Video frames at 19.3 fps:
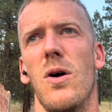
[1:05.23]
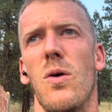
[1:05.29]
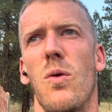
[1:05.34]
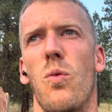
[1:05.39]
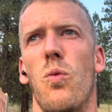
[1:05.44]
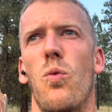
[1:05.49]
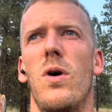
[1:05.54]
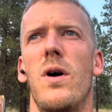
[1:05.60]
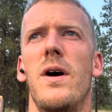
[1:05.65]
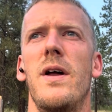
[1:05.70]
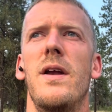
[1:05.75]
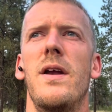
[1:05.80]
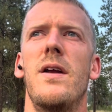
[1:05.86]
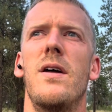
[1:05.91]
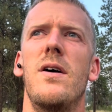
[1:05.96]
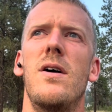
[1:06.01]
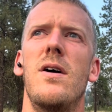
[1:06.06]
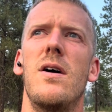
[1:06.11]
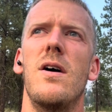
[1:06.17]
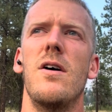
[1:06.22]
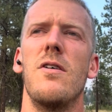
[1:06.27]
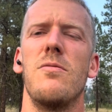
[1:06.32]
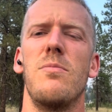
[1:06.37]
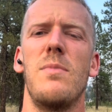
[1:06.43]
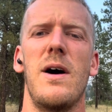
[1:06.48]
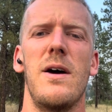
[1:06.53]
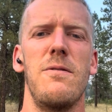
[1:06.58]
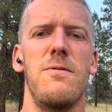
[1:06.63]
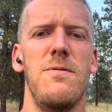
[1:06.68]
one of
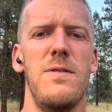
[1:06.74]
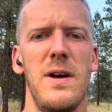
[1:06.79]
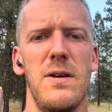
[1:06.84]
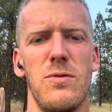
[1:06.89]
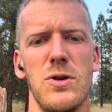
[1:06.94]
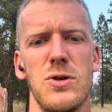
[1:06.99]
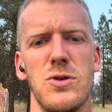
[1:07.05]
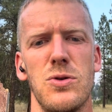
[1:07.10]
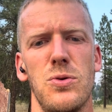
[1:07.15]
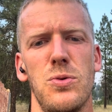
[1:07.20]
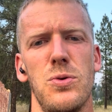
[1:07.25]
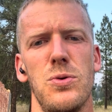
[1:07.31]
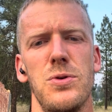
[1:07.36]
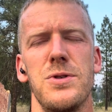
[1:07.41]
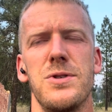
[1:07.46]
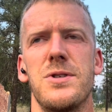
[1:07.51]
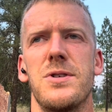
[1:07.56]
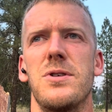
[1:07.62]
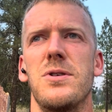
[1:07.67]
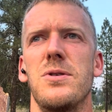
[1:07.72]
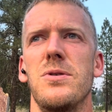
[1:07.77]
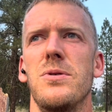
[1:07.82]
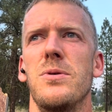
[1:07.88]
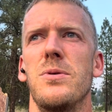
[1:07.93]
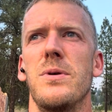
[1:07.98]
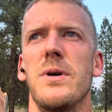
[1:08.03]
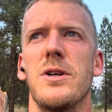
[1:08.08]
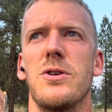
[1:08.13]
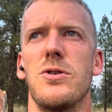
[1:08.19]
my favorite tools
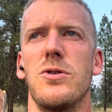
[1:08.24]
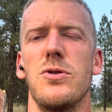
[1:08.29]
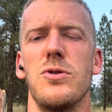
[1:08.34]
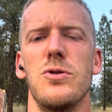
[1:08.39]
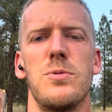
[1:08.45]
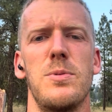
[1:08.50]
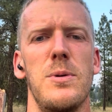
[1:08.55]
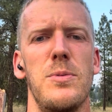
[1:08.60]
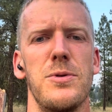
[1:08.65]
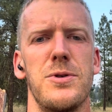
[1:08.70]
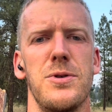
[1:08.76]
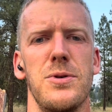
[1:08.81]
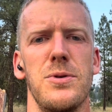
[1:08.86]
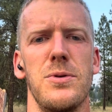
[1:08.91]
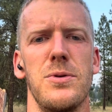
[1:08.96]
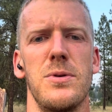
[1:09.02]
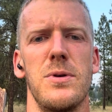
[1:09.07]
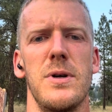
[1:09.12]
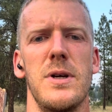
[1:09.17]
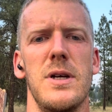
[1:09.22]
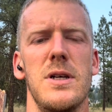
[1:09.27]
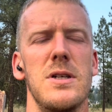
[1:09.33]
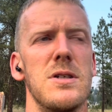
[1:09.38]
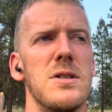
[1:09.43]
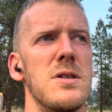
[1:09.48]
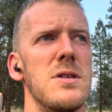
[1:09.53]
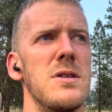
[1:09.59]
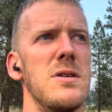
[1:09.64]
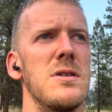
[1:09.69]
to introduce people to
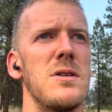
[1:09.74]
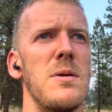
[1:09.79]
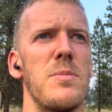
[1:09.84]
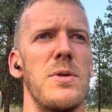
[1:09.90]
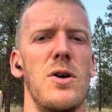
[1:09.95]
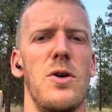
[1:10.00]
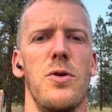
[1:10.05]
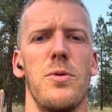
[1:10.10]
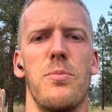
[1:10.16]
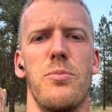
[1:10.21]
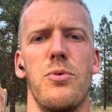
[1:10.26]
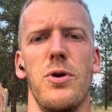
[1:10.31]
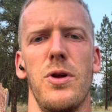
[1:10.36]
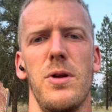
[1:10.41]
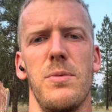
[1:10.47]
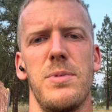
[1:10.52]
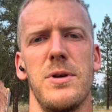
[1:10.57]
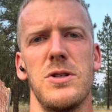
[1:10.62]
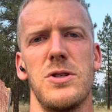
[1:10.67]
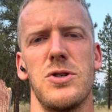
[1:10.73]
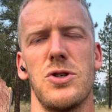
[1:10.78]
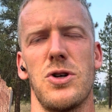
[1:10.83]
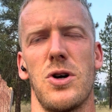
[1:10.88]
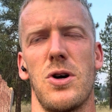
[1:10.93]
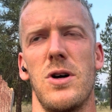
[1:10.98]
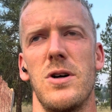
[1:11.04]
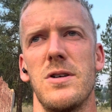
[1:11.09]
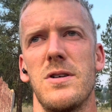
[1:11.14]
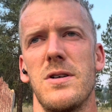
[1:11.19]
is something called Prilipin's
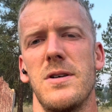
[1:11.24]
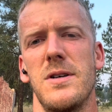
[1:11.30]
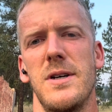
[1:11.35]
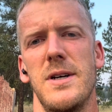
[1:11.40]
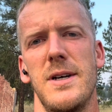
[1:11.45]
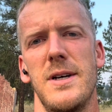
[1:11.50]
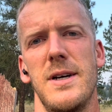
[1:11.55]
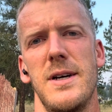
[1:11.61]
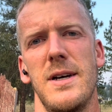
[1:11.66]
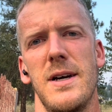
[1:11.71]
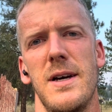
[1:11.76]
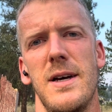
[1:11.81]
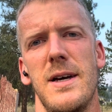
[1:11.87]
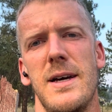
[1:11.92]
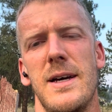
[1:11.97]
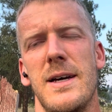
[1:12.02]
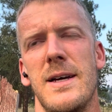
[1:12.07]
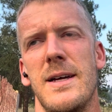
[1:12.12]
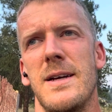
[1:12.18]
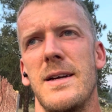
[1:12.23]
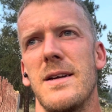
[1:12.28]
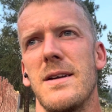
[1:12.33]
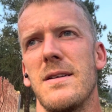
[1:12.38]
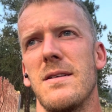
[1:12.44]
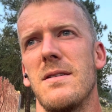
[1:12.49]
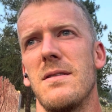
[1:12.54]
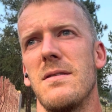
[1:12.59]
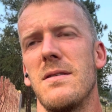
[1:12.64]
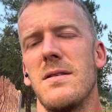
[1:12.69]
chart. And
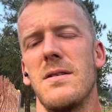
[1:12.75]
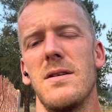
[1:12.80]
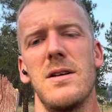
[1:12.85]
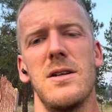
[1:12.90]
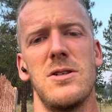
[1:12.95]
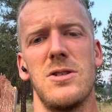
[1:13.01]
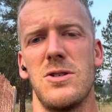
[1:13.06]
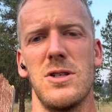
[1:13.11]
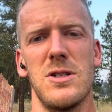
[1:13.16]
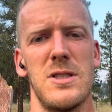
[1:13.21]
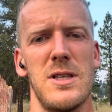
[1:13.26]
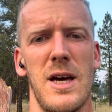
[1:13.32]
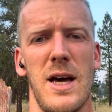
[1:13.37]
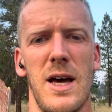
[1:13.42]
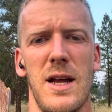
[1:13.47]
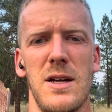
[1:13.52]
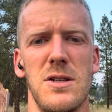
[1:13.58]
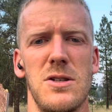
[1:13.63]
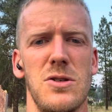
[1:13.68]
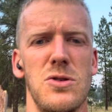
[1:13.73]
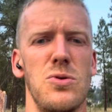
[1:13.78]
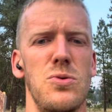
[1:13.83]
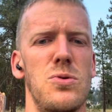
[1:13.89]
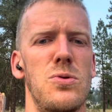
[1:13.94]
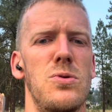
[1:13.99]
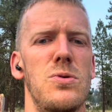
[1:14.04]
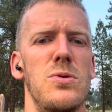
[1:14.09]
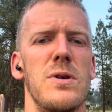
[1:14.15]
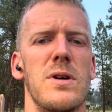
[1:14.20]
it's just that it's a
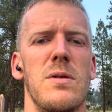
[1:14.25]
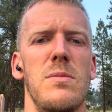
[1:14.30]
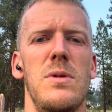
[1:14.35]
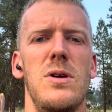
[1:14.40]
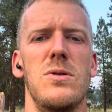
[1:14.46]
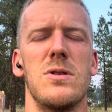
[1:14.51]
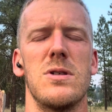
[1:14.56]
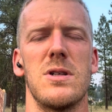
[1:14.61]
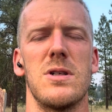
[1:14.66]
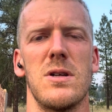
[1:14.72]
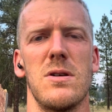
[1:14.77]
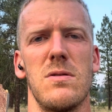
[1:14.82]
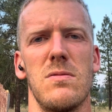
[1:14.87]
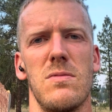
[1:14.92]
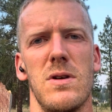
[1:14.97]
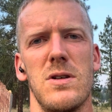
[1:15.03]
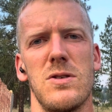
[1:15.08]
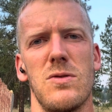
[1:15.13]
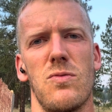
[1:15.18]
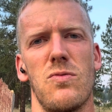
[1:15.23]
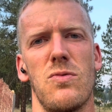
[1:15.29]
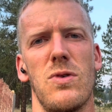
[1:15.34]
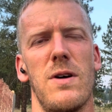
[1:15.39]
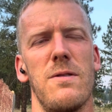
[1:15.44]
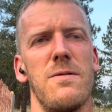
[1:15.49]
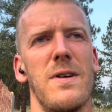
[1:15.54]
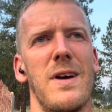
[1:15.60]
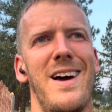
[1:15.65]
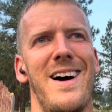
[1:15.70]
tool, it can be used as a, as a
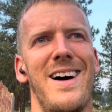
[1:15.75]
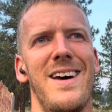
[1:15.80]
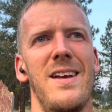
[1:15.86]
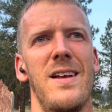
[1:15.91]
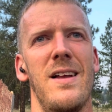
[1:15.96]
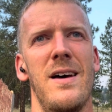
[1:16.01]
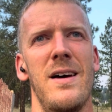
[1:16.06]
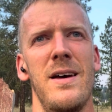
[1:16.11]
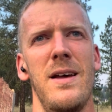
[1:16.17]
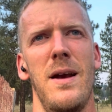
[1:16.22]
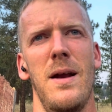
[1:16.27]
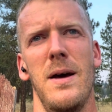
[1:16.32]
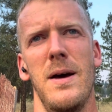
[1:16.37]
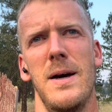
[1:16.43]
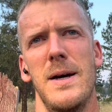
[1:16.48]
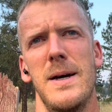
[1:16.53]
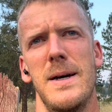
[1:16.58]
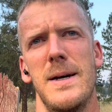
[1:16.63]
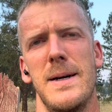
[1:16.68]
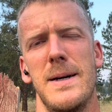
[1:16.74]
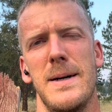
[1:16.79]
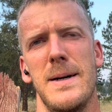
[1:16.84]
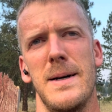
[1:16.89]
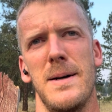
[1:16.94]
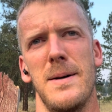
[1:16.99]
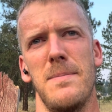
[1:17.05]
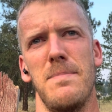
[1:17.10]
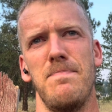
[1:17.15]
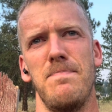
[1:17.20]
rough guideline.
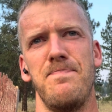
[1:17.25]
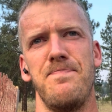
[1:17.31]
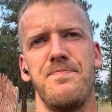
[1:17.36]
Um,